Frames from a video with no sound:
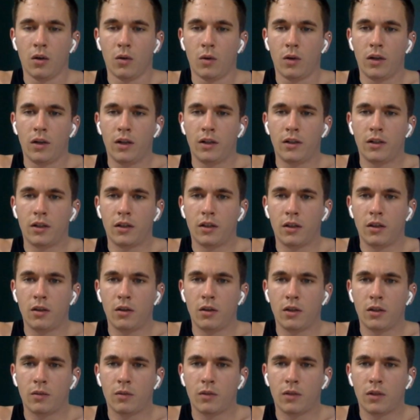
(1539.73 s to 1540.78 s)
When does the
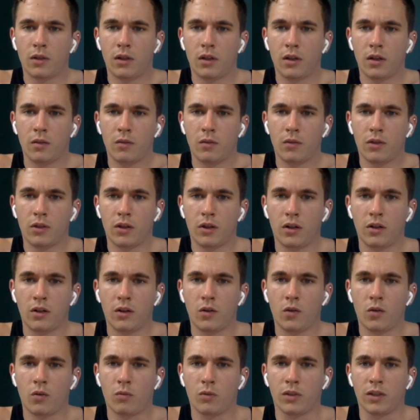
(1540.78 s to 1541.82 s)
U.S. Return to
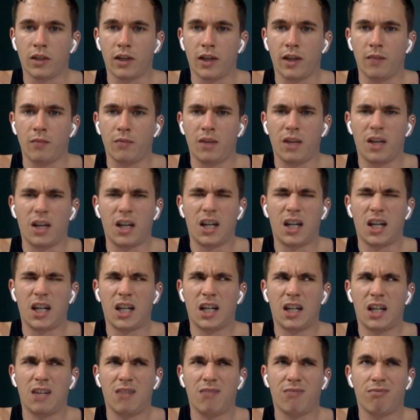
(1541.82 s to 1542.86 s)
normal time?
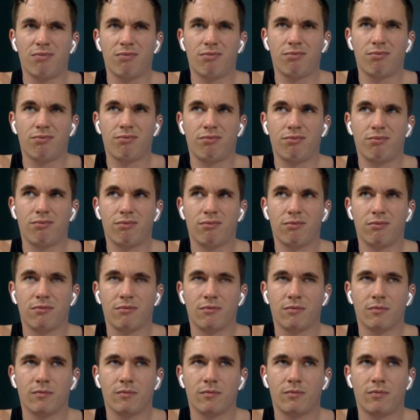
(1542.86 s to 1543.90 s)
Probably
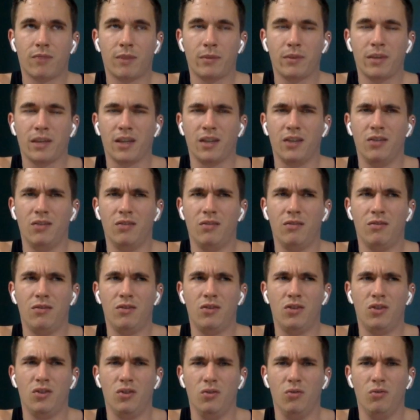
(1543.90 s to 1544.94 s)
like
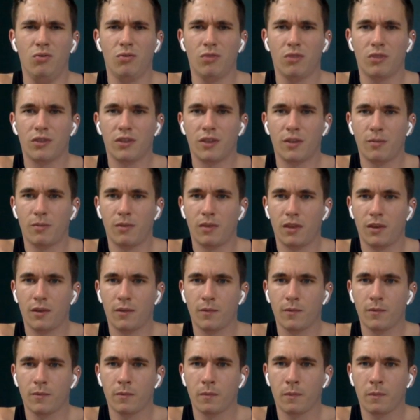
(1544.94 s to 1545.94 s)
June or something.